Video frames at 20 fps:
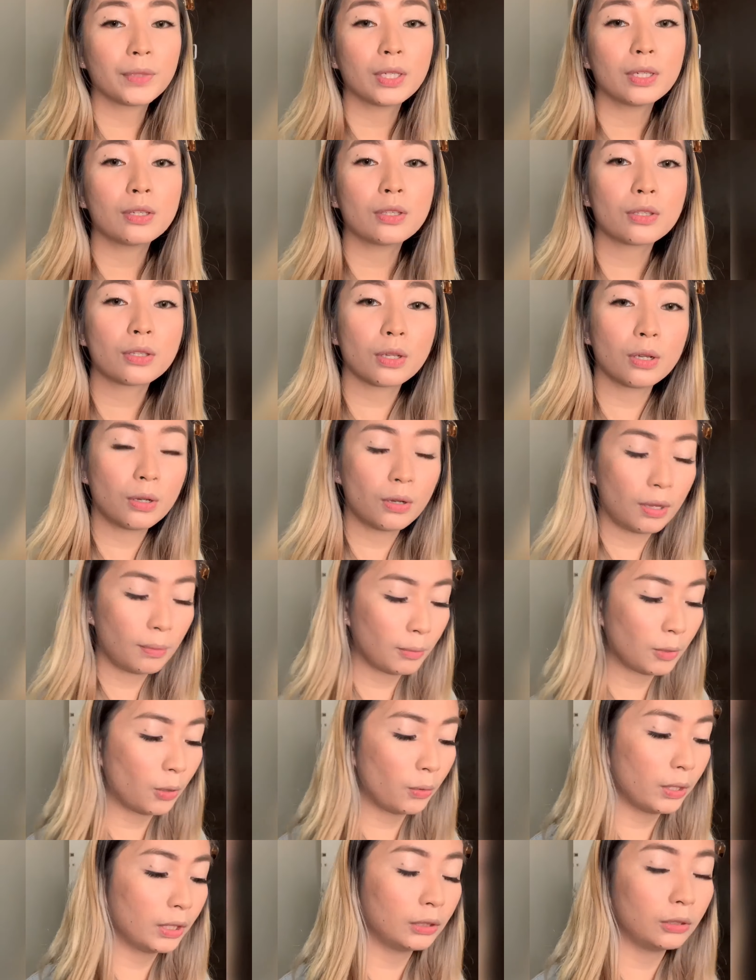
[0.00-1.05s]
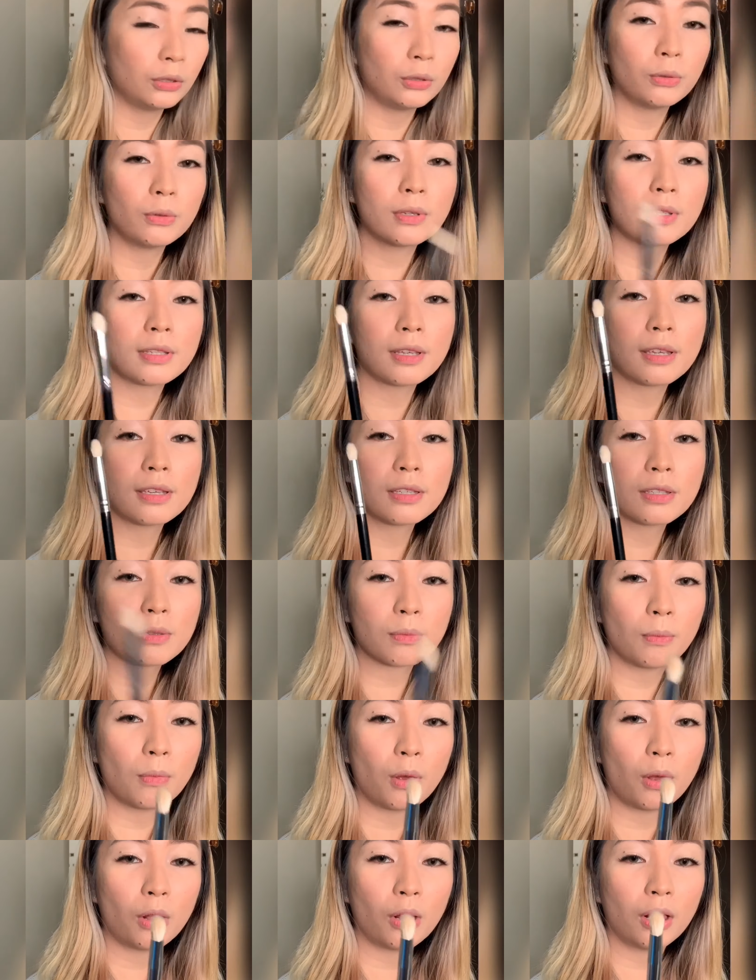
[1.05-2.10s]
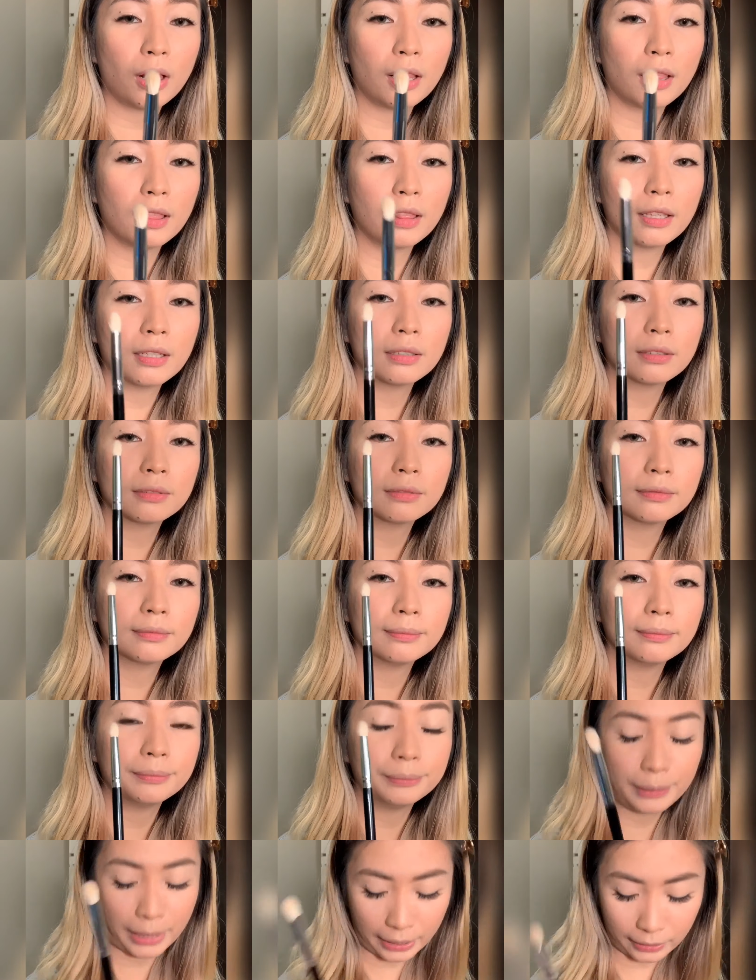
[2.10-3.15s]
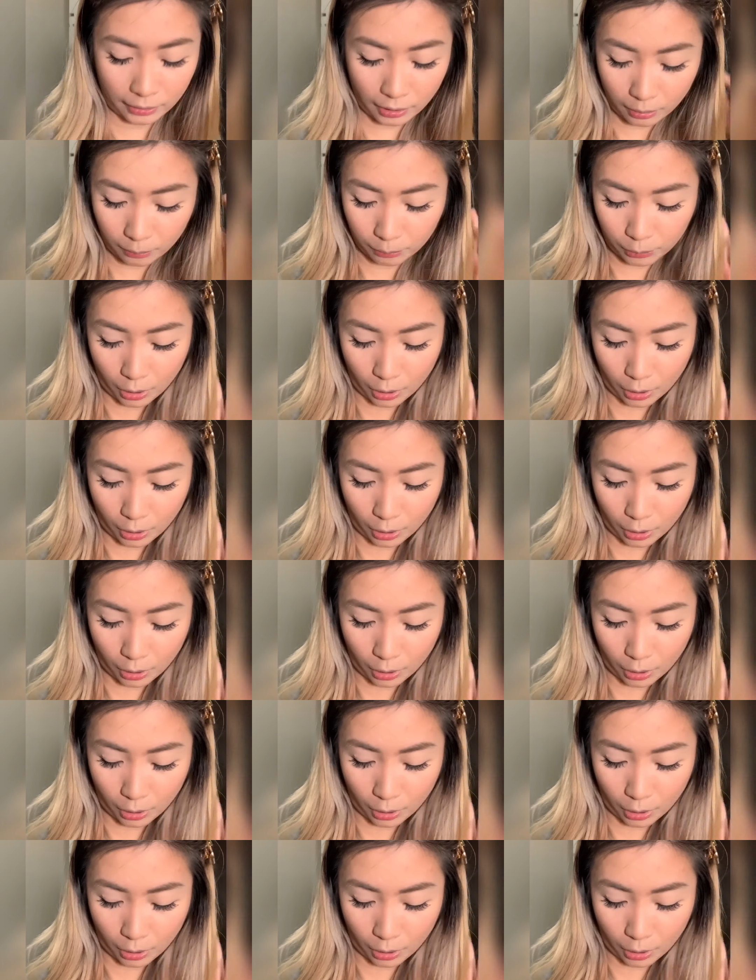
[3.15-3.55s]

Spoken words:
Oh! So I'm going to use a small blending